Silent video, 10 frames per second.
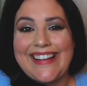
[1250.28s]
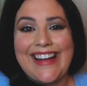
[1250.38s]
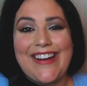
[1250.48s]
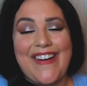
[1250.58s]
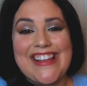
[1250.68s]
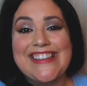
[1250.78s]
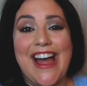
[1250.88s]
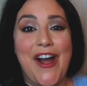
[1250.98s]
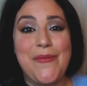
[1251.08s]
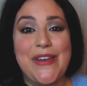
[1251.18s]
anyways,
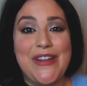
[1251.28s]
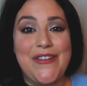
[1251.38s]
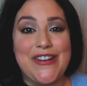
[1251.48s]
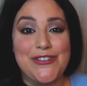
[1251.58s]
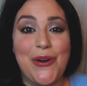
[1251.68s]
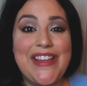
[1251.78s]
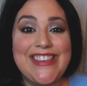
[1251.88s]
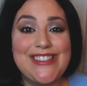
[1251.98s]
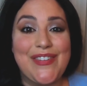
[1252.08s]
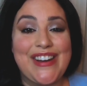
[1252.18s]
I hope that you enjoyed
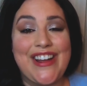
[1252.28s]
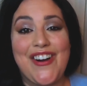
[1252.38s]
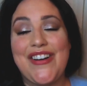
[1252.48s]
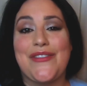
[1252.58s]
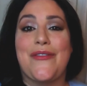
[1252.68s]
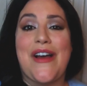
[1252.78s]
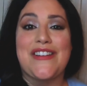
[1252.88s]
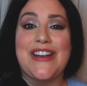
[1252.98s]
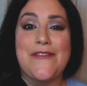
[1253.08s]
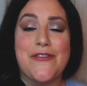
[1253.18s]
this video. If you
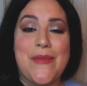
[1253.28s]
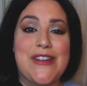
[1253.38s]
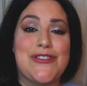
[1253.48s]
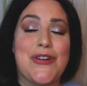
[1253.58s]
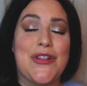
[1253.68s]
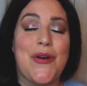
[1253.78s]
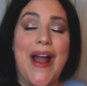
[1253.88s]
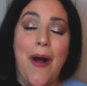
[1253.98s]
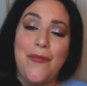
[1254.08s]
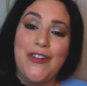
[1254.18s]
found it informational or
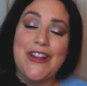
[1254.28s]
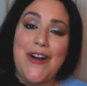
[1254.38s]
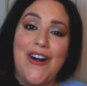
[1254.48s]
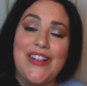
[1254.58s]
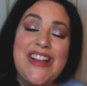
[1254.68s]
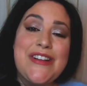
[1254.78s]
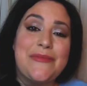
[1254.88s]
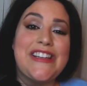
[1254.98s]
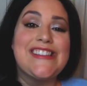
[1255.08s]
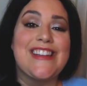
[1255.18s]
helpful at all,
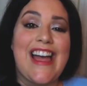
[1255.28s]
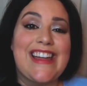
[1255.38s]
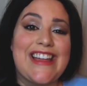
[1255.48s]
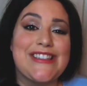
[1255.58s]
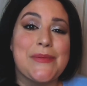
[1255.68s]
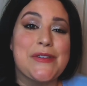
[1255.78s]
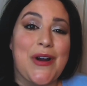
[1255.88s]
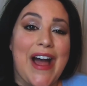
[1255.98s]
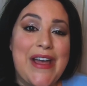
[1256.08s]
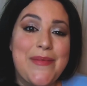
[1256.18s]
please like and
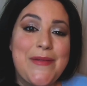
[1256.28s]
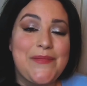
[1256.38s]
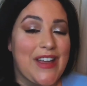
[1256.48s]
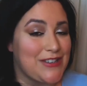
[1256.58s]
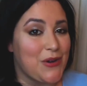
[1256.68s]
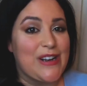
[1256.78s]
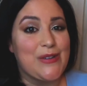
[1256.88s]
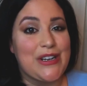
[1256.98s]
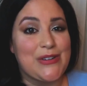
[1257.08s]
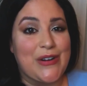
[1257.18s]
subscribe, and toi
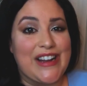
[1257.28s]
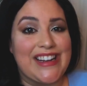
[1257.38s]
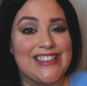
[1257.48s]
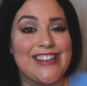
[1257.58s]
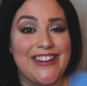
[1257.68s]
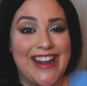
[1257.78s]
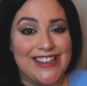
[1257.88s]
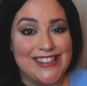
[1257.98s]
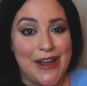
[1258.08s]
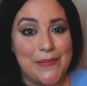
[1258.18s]
toi toi until
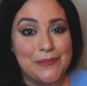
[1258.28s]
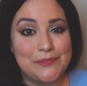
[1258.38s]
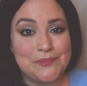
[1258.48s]
next time.